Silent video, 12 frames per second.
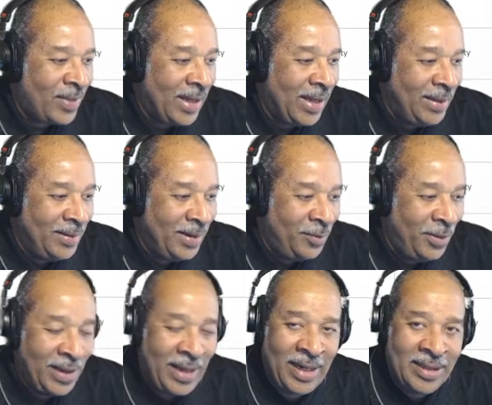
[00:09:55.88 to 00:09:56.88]
And they
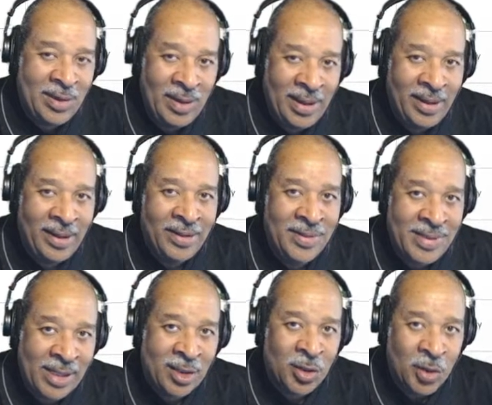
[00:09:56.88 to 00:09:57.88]
actually
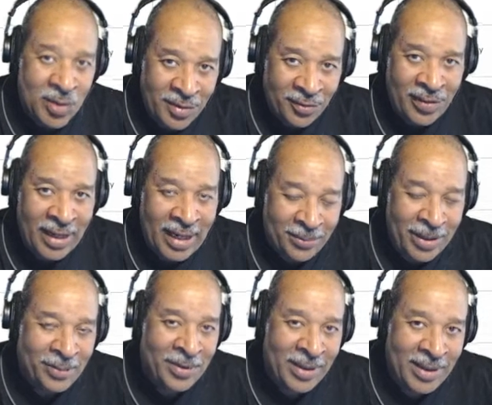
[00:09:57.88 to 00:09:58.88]
still crucify
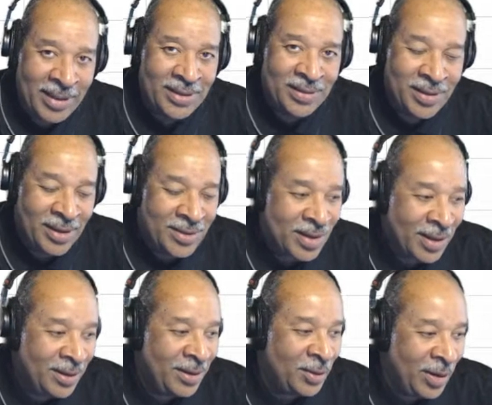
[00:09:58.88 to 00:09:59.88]
people in
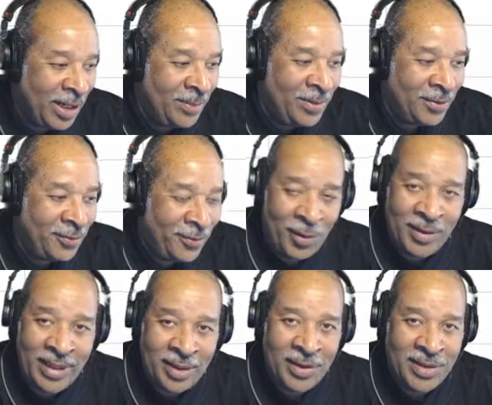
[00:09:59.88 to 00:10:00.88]
Saudi Arabia for
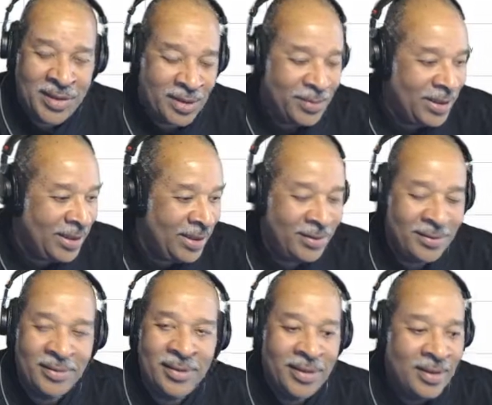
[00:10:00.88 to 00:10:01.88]
their Christian belief.
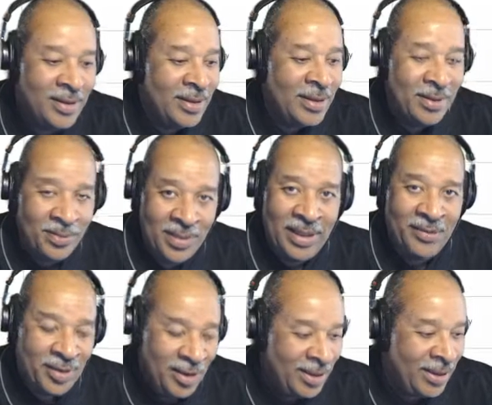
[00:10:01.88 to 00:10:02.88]
Believe
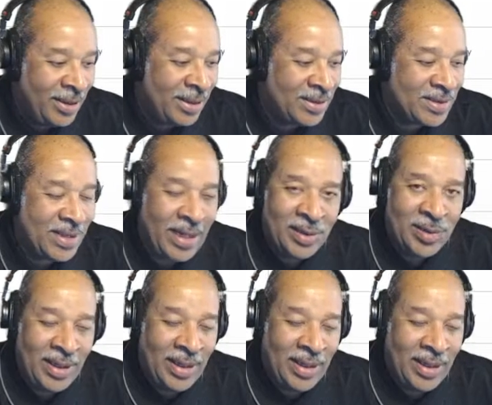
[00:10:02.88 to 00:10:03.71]
it or not, it's actually